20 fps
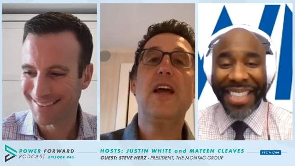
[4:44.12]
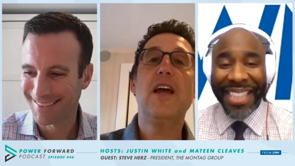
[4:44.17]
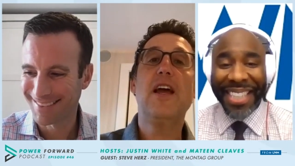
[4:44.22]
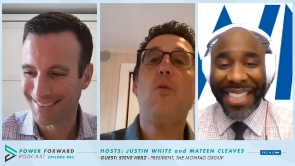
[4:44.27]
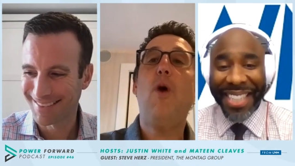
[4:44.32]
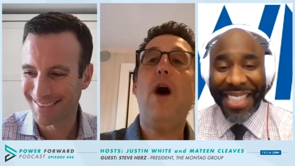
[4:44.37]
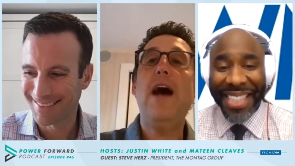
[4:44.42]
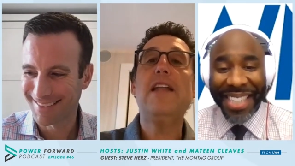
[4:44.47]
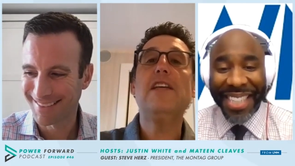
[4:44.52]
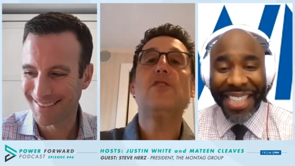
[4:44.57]
Speaker 1: like,
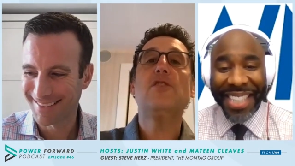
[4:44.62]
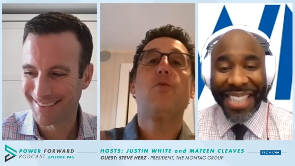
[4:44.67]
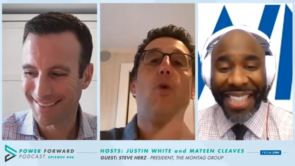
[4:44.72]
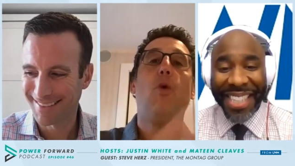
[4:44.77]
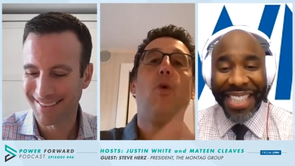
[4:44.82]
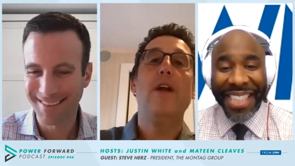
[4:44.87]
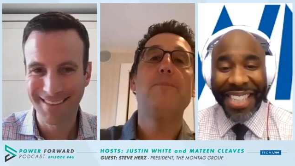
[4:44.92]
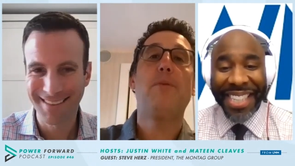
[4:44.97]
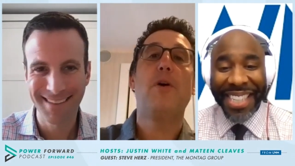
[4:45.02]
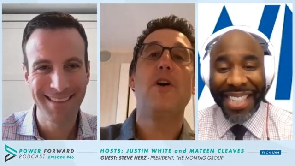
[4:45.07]
why does
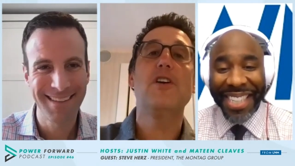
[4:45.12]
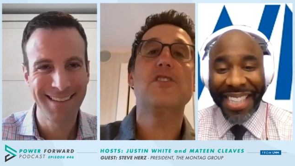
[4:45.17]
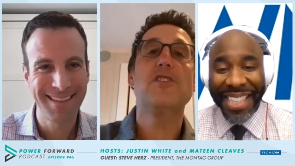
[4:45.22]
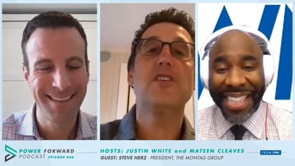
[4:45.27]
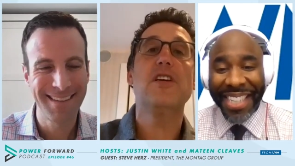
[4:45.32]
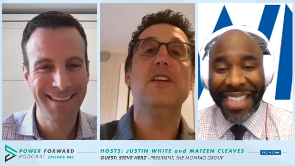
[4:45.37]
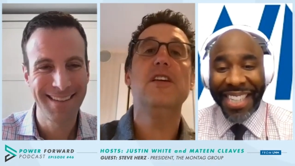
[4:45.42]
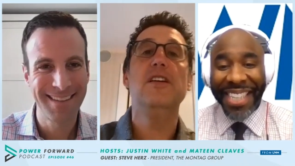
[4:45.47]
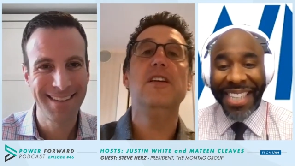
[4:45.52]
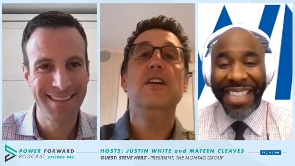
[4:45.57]
one
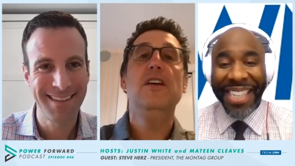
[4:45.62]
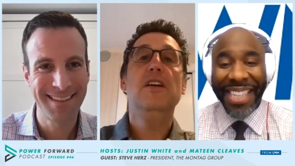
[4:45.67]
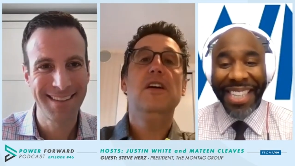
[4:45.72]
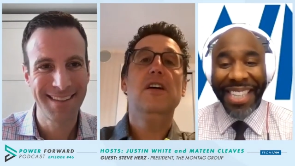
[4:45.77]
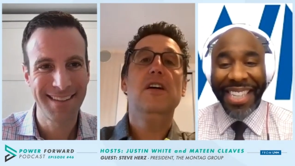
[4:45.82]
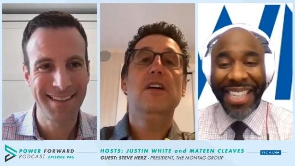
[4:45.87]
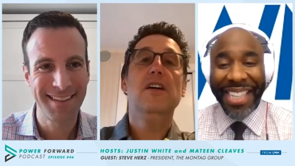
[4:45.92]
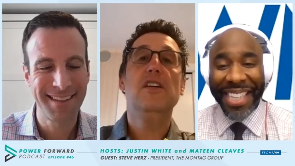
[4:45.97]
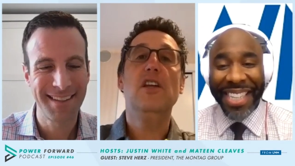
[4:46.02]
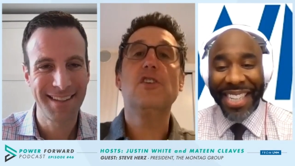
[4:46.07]
person,
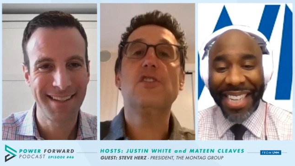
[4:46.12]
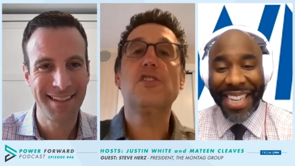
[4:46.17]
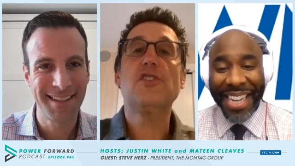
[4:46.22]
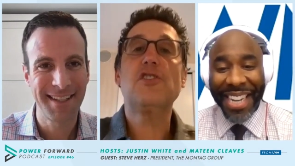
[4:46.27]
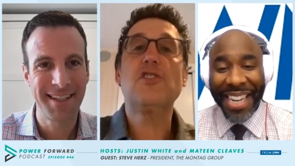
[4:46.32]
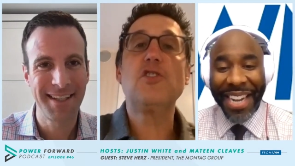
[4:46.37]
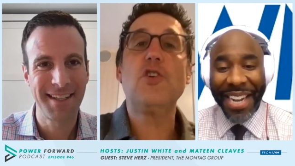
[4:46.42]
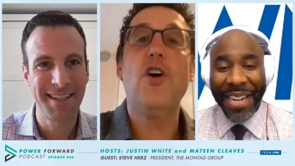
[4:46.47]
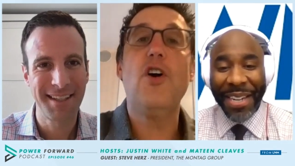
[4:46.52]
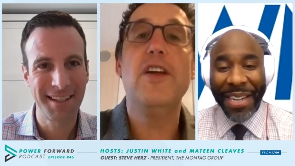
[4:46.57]
you know,
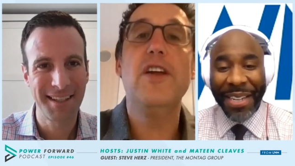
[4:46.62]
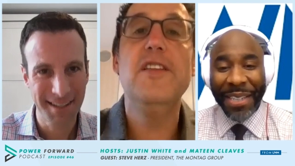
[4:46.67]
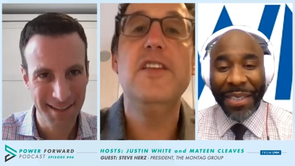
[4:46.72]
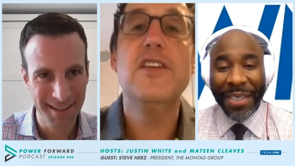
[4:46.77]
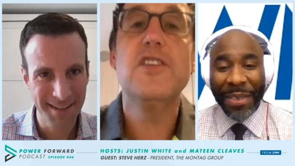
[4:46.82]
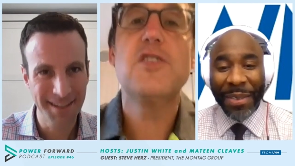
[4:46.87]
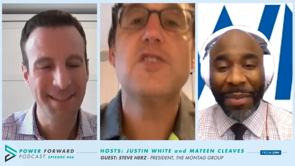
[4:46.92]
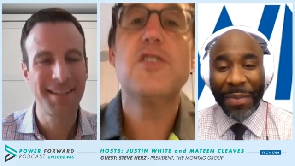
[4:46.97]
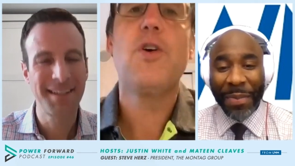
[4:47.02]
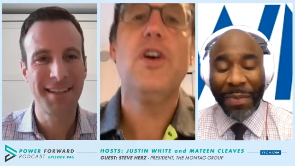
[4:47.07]
soar in
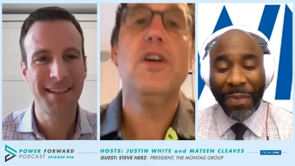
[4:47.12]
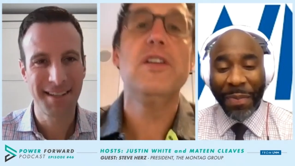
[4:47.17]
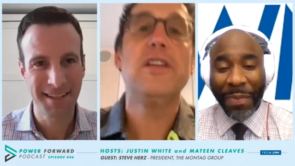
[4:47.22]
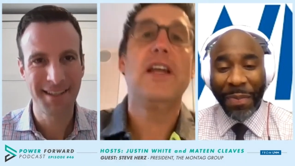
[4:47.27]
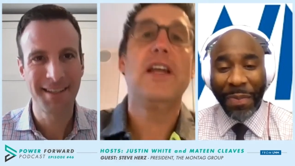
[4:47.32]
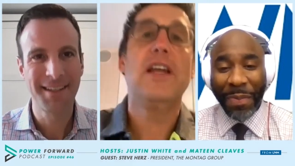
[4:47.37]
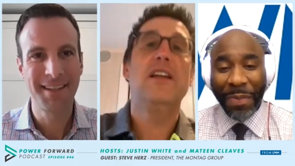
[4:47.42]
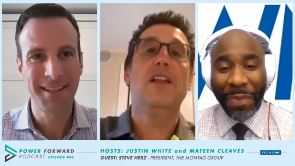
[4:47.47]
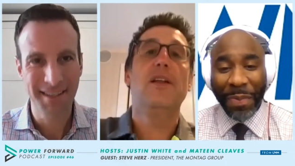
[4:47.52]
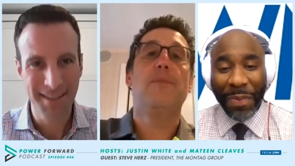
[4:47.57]
this
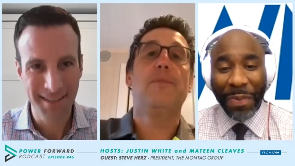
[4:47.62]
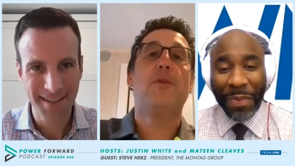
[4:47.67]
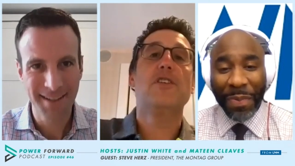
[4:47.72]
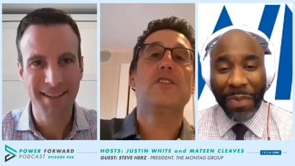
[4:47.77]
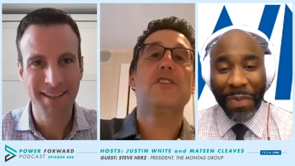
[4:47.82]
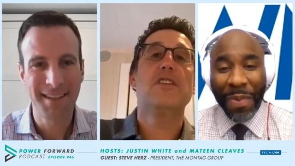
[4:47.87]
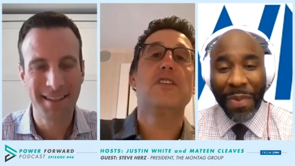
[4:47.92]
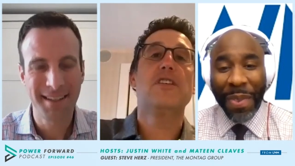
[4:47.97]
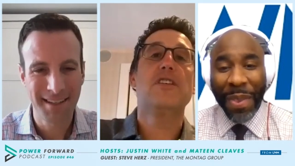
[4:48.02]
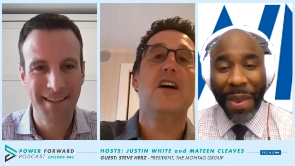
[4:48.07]
world and another
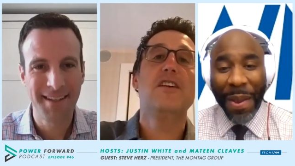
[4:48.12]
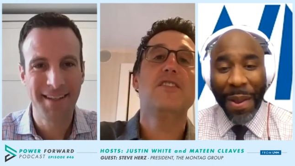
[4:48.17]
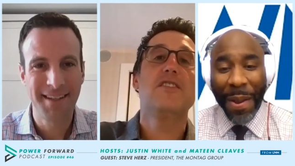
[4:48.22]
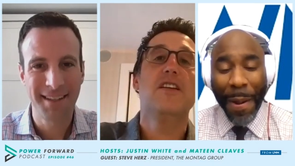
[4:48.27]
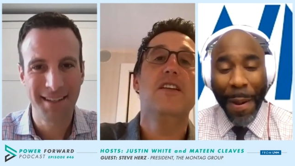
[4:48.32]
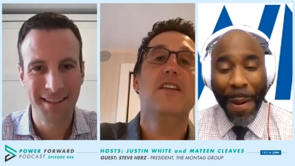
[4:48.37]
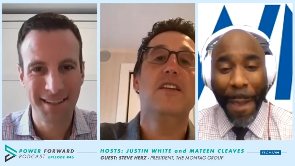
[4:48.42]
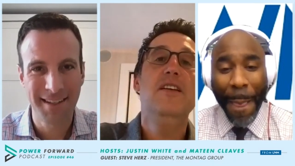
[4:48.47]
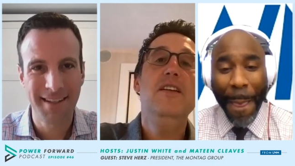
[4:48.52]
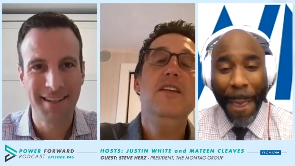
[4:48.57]
person
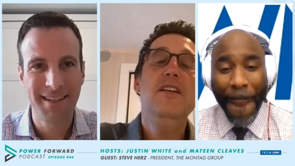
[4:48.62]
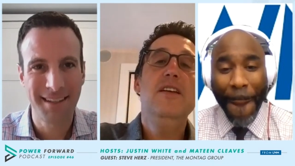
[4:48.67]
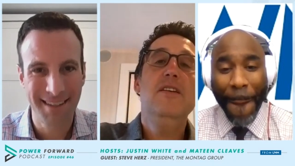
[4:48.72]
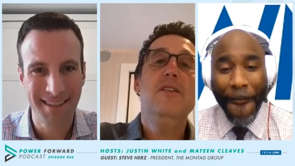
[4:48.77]
doesn't